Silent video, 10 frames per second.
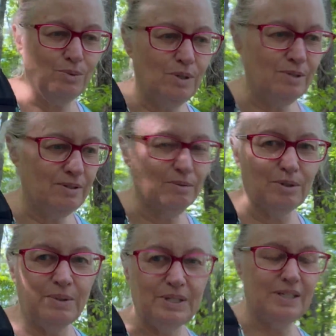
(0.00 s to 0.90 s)
water that we're
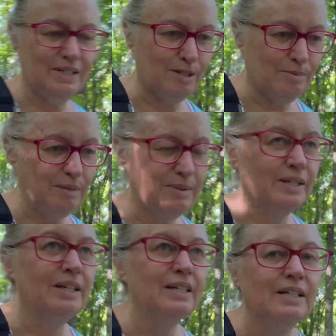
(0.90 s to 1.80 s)
going to get is probably
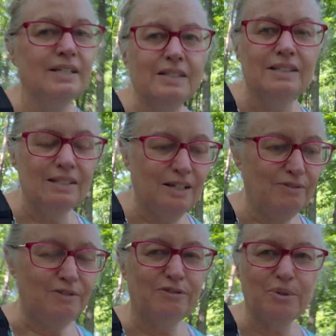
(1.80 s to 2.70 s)
a little
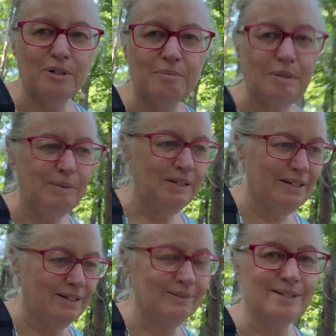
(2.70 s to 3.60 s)
after 4, maybe.
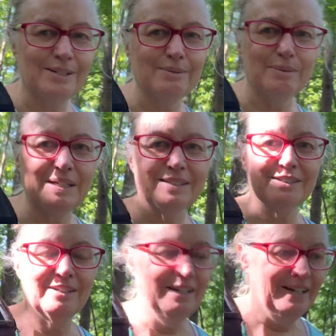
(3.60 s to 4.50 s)
We'll see when we get
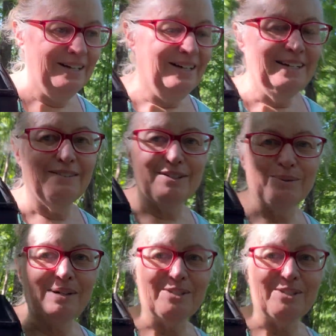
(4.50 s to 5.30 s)
there if it's wet or